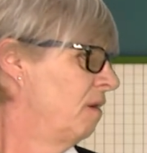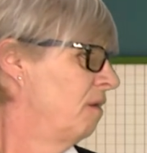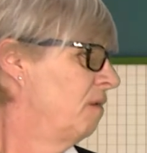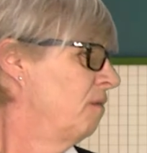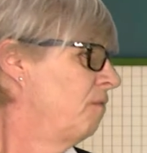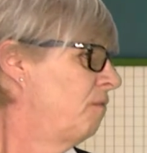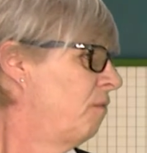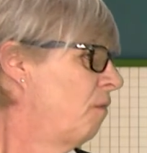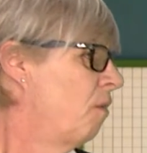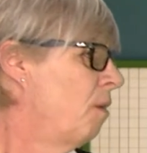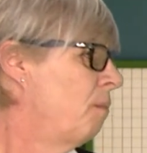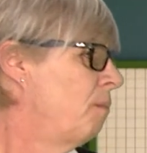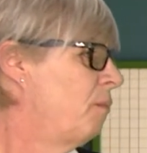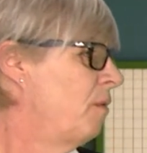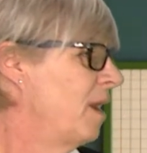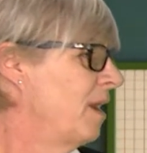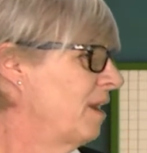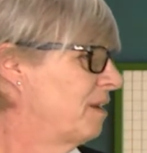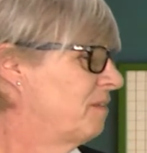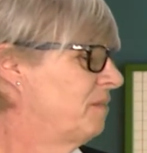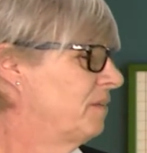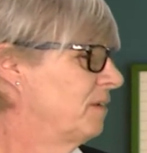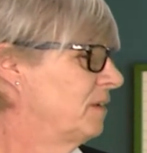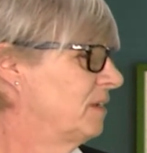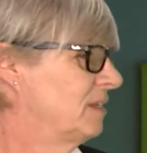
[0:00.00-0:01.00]
For
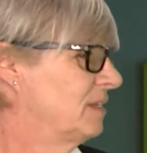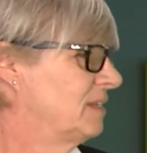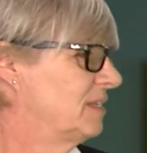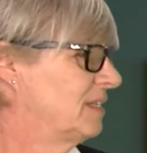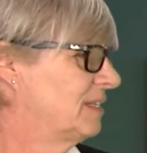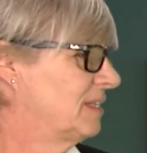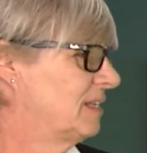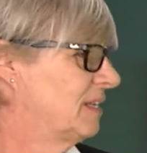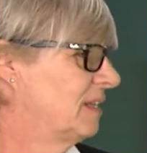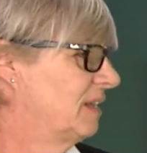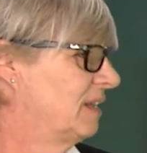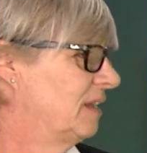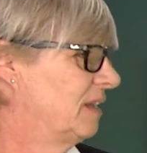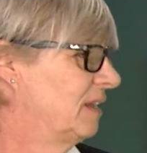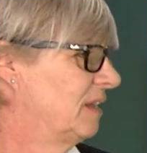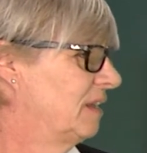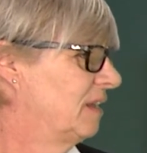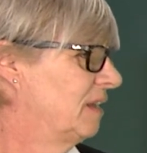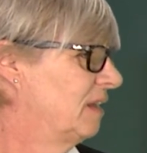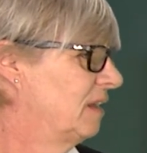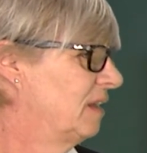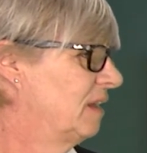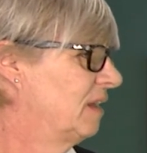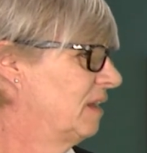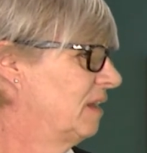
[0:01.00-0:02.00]
breakfast,
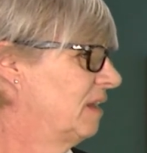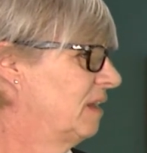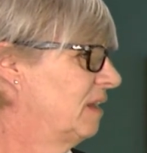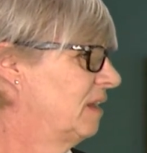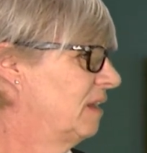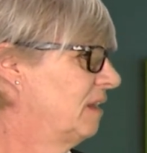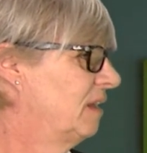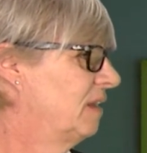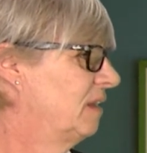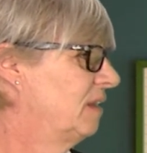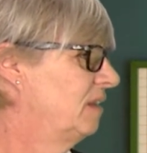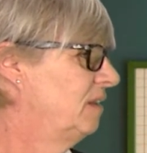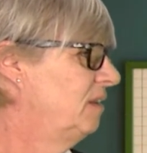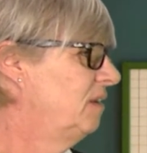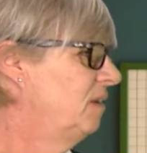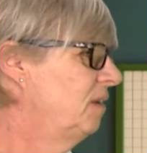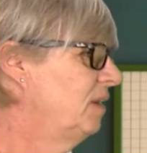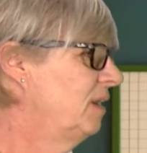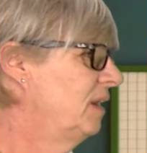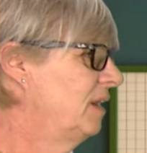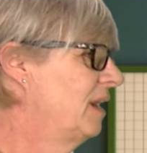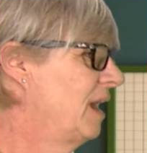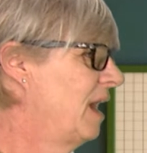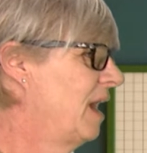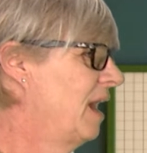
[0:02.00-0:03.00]
you
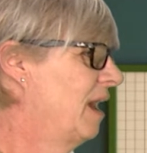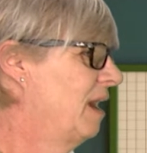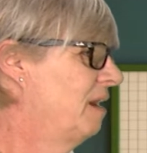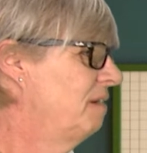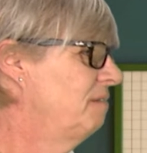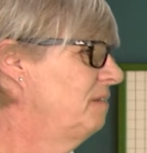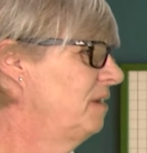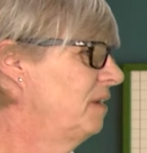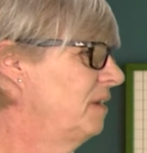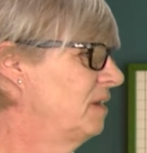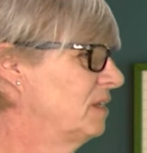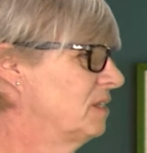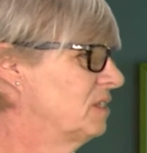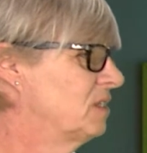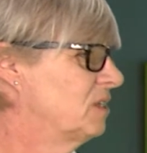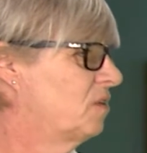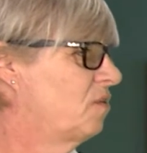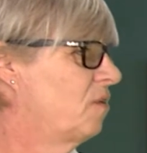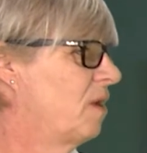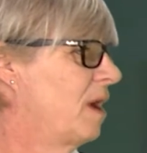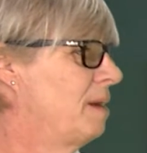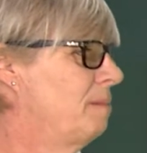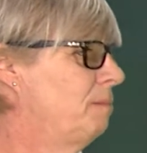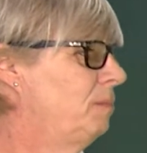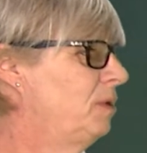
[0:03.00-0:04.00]
can have
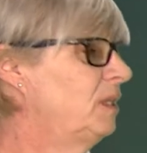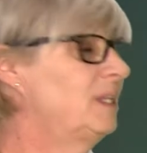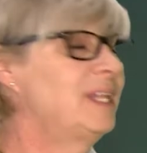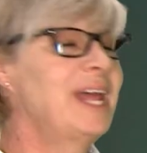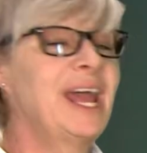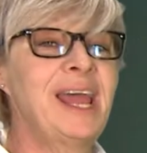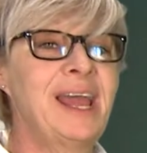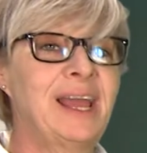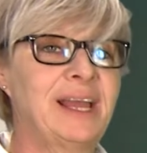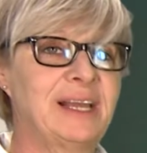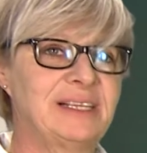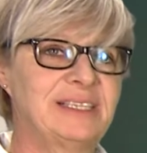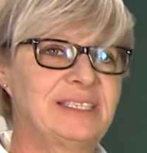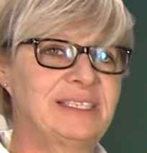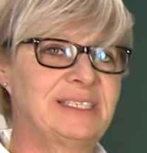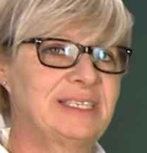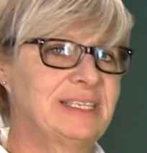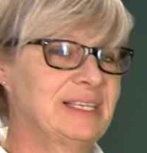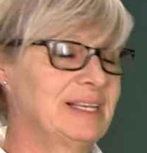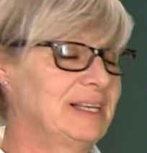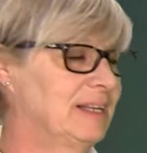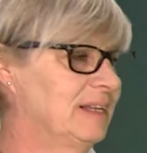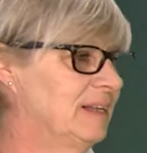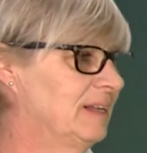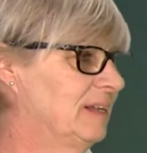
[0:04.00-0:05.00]
scrambled eggs,